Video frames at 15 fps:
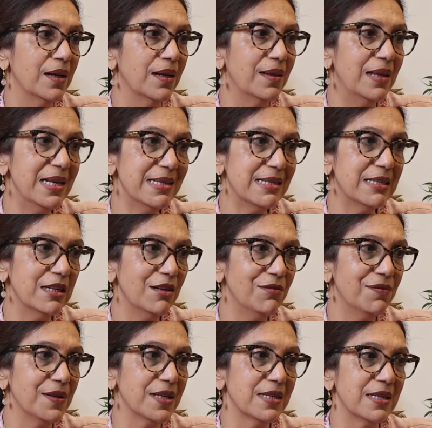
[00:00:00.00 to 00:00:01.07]
This
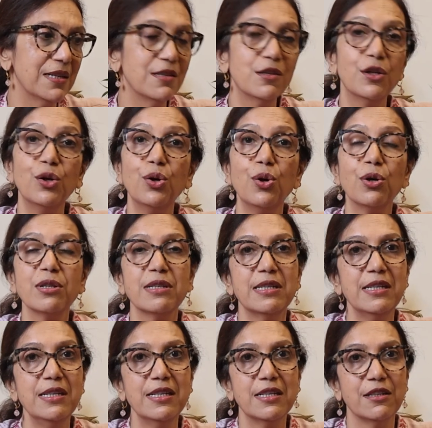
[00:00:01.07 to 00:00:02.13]
surface is the
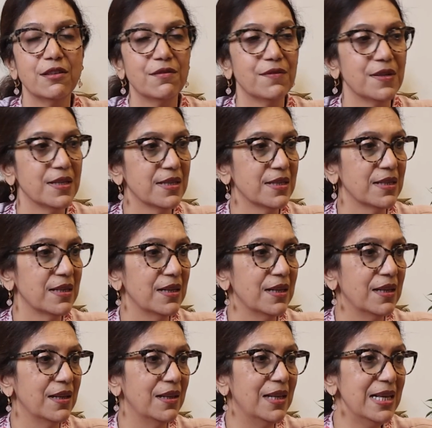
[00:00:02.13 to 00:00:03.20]
costal surface.
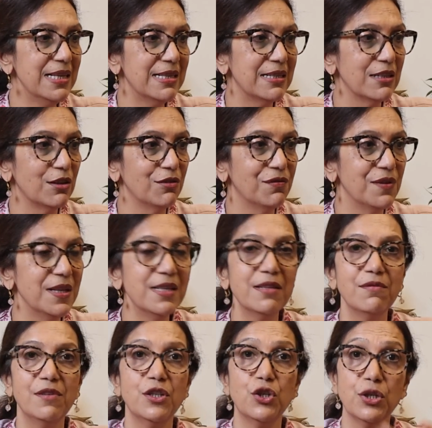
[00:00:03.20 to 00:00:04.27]
This surface,
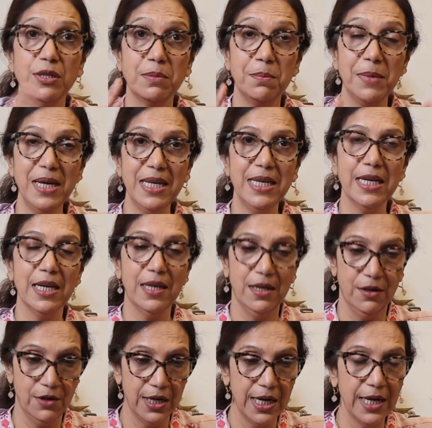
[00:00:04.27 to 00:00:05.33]
which is medial,
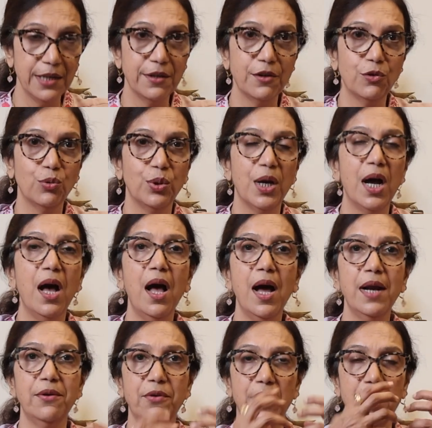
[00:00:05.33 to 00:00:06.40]
related to the
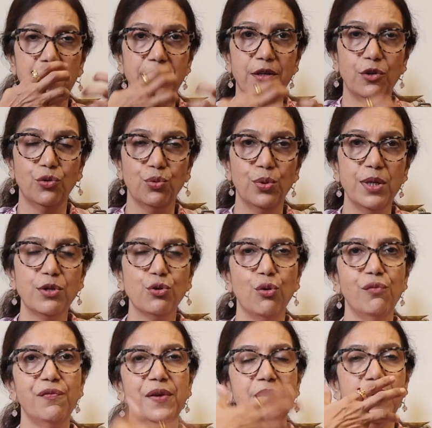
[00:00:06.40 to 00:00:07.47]
heart, related to
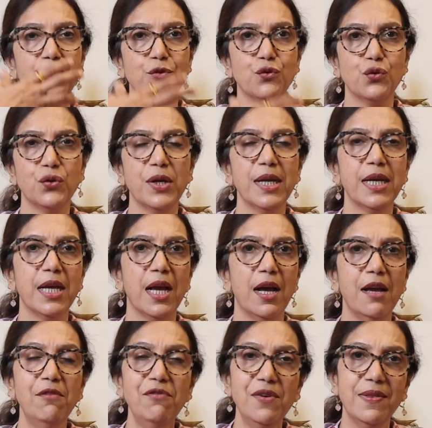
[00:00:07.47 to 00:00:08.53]
esophagus, trachea,
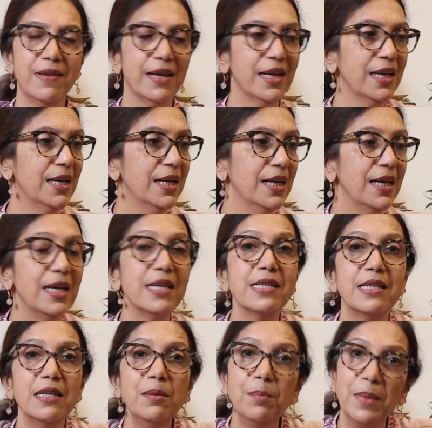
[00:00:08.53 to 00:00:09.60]
everything,
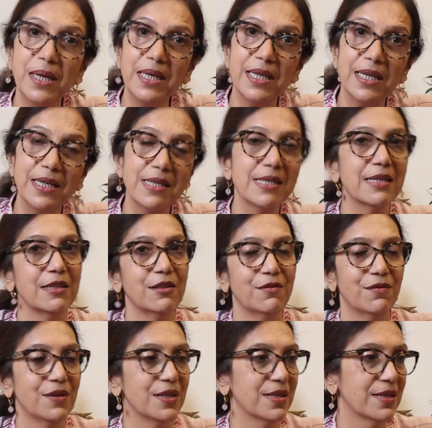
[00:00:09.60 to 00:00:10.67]
is the medial
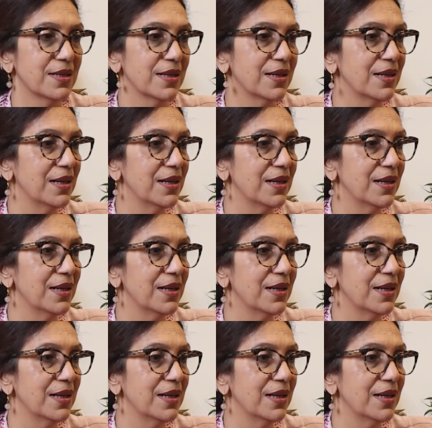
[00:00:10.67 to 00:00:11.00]
surface.